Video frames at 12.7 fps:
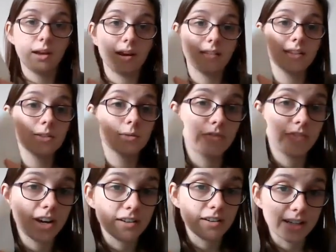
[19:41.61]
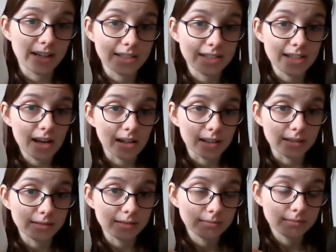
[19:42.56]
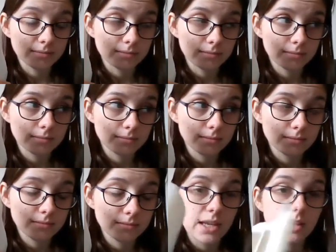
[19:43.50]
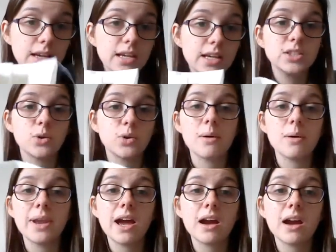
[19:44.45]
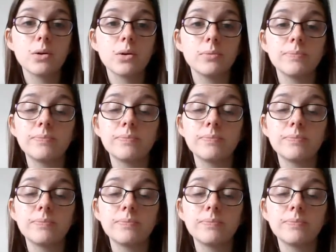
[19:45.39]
and this was £5.99. So I'm now